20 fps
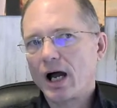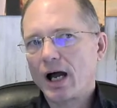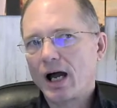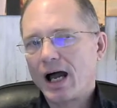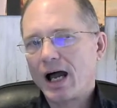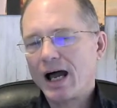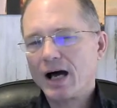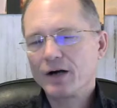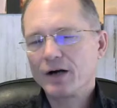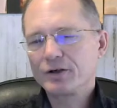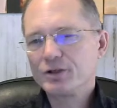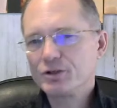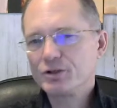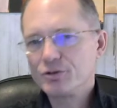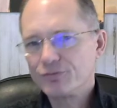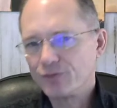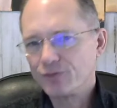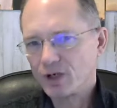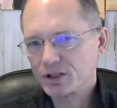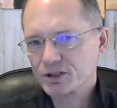how do you
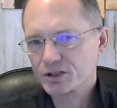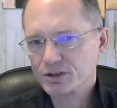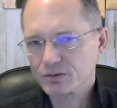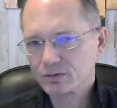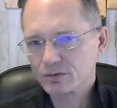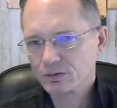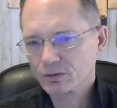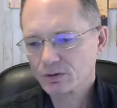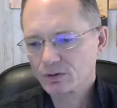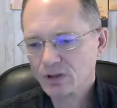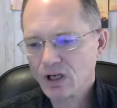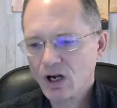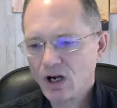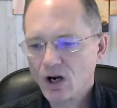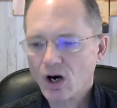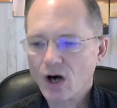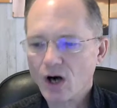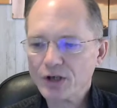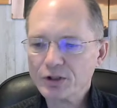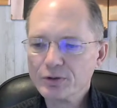function?
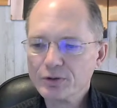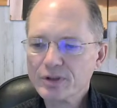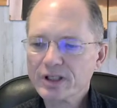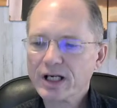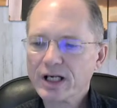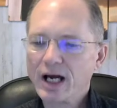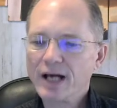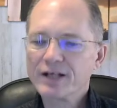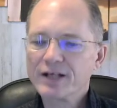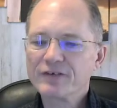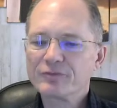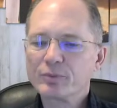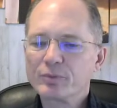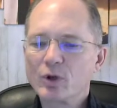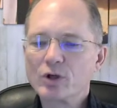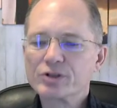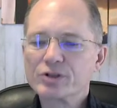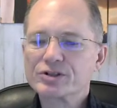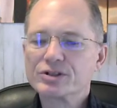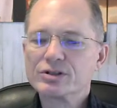Are you the kind of
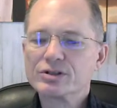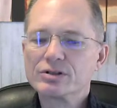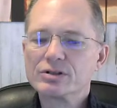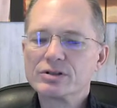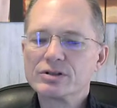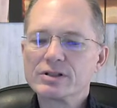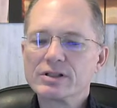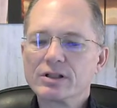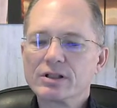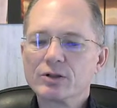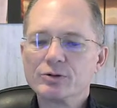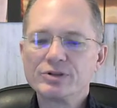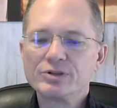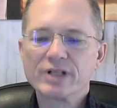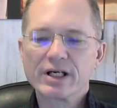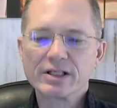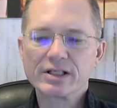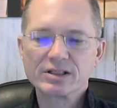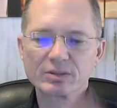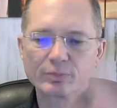person who
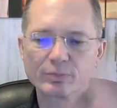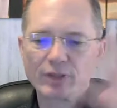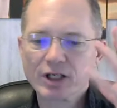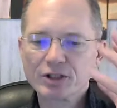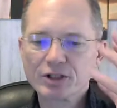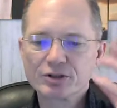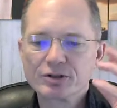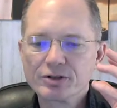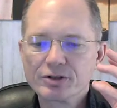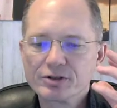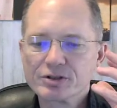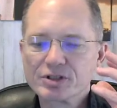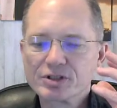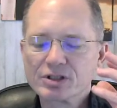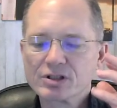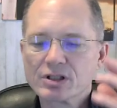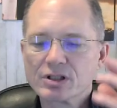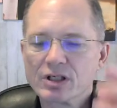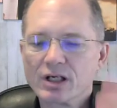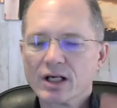takes pictures
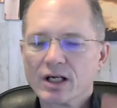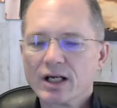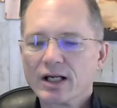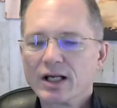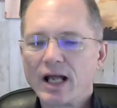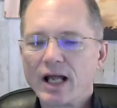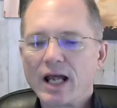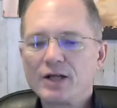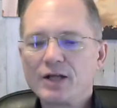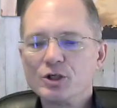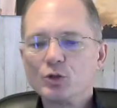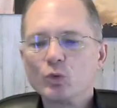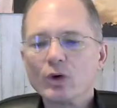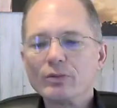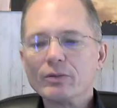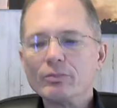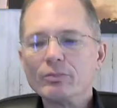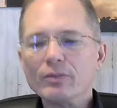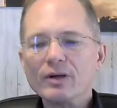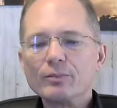and you
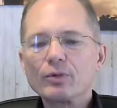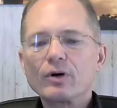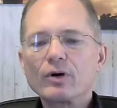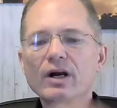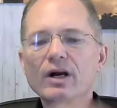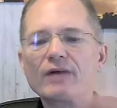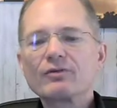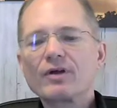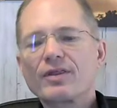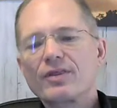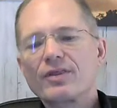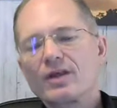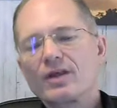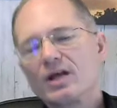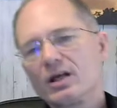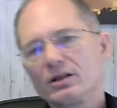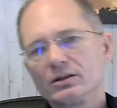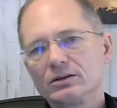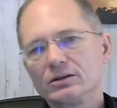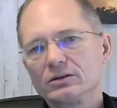remember
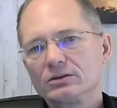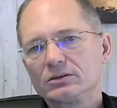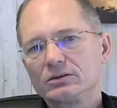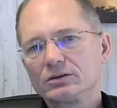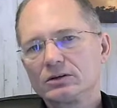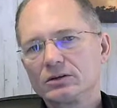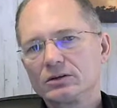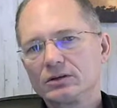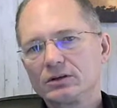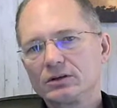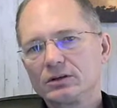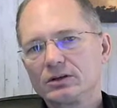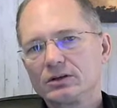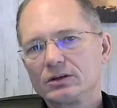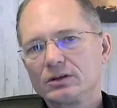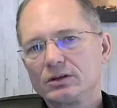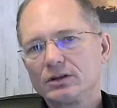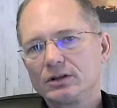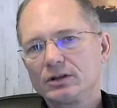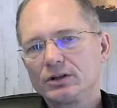everything?
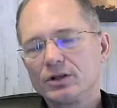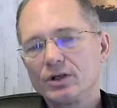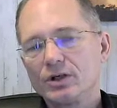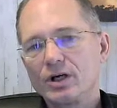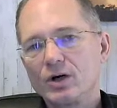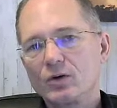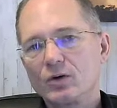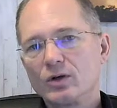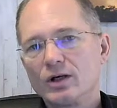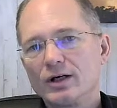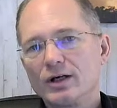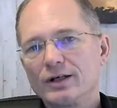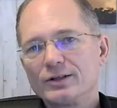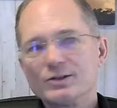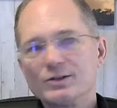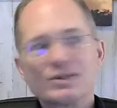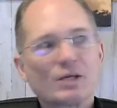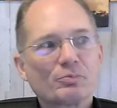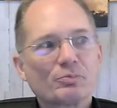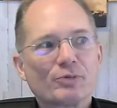You know,
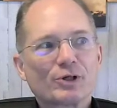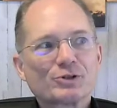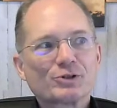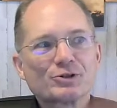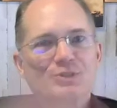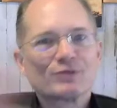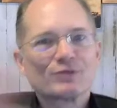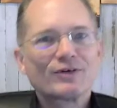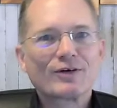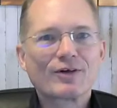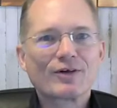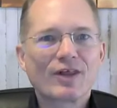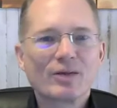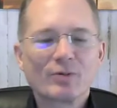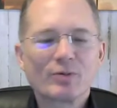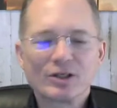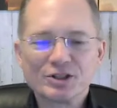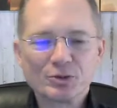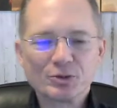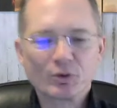you take pictures of everything
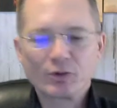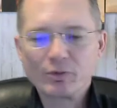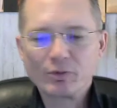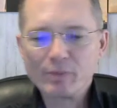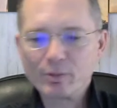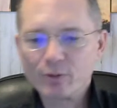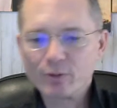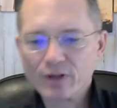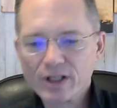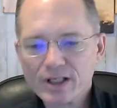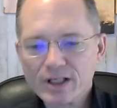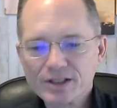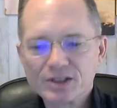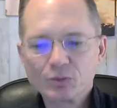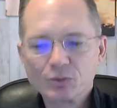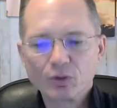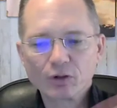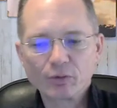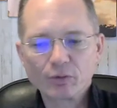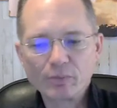because you want to remember this, you
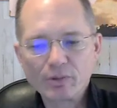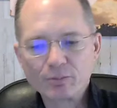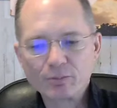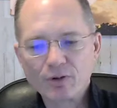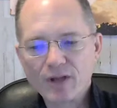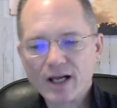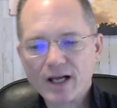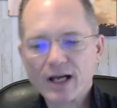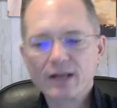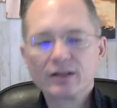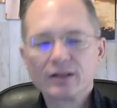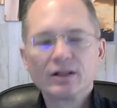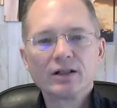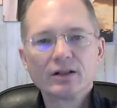want to remember that.